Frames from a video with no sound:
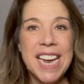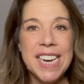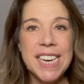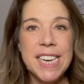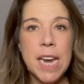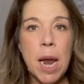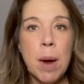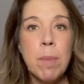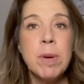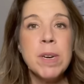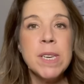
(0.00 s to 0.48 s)

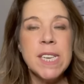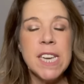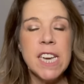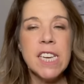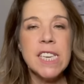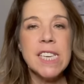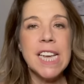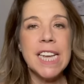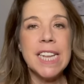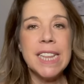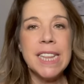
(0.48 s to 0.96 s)
Number
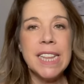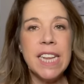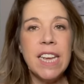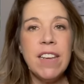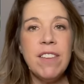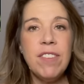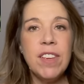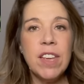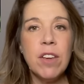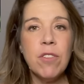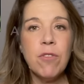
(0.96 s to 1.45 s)
six,
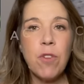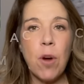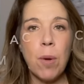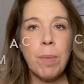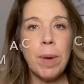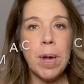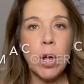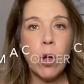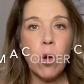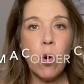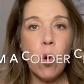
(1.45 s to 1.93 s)
leaving
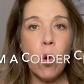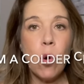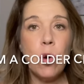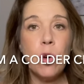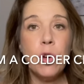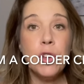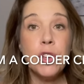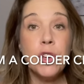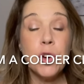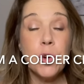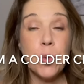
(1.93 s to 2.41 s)
from a
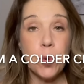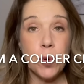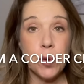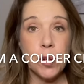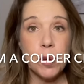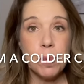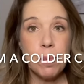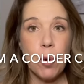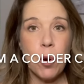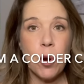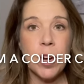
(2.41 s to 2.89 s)
cold
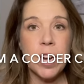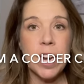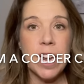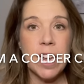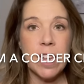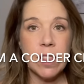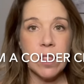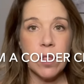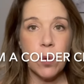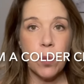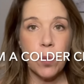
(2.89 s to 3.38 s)
cruise port
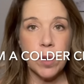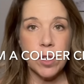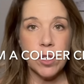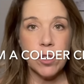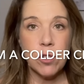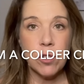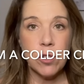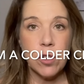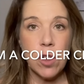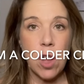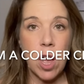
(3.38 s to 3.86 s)
in the
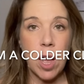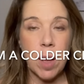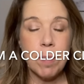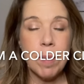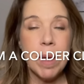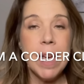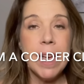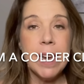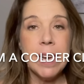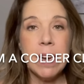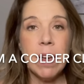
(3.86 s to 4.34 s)
winter
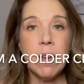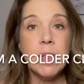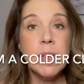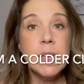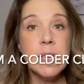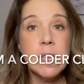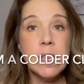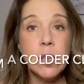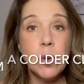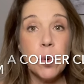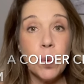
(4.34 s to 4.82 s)
time. Now,
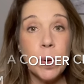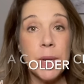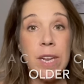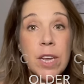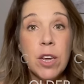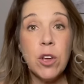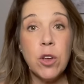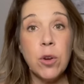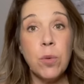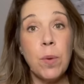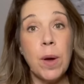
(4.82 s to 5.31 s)
this is a
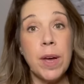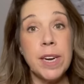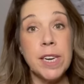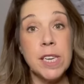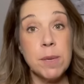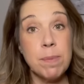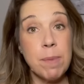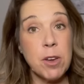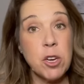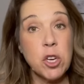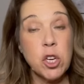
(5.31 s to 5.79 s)
really good one,
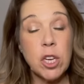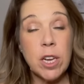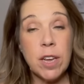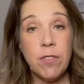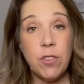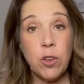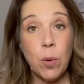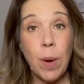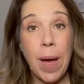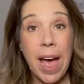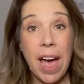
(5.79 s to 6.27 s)
especially
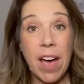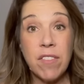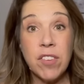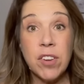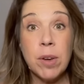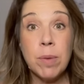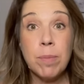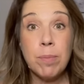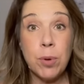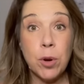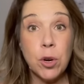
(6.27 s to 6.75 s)
if you
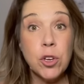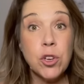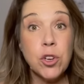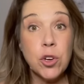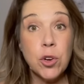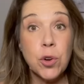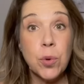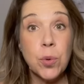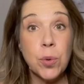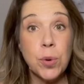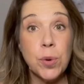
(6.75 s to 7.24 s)
haven't booked
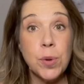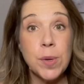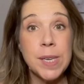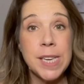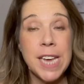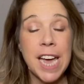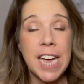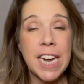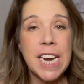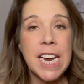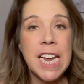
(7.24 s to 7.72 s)
your cruise
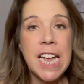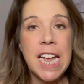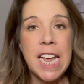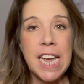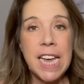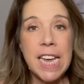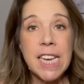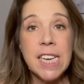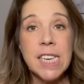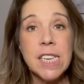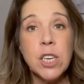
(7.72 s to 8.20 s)
yet,
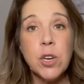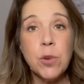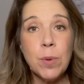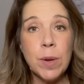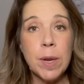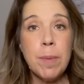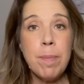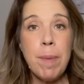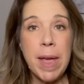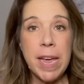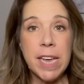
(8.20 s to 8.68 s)
is to
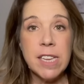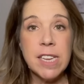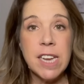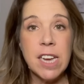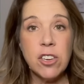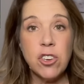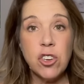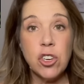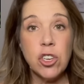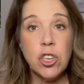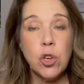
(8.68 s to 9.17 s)
really pay
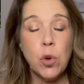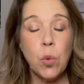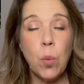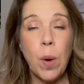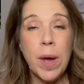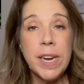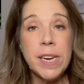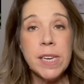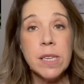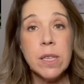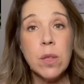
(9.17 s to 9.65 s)
attention to
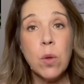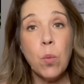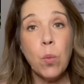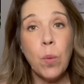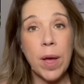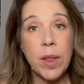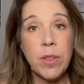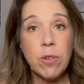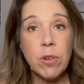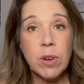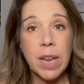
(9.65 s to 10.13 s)
what is the
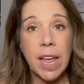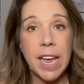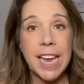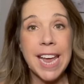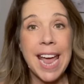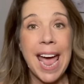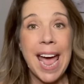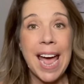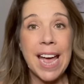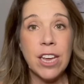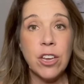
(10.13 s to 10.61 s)
weather
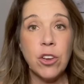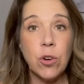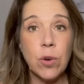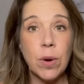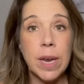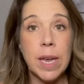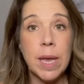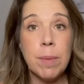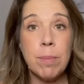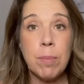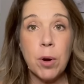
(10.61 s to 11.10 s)
like at
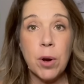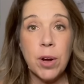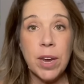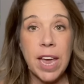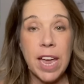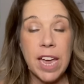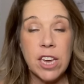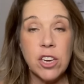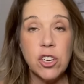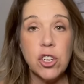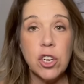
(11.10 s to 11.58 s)
your
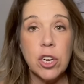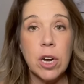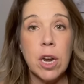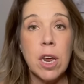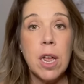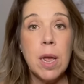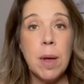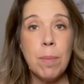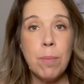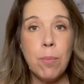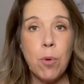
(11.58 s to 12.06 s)
embarkation
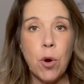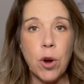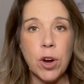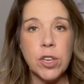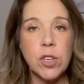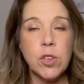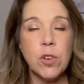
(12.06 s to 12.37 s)
port.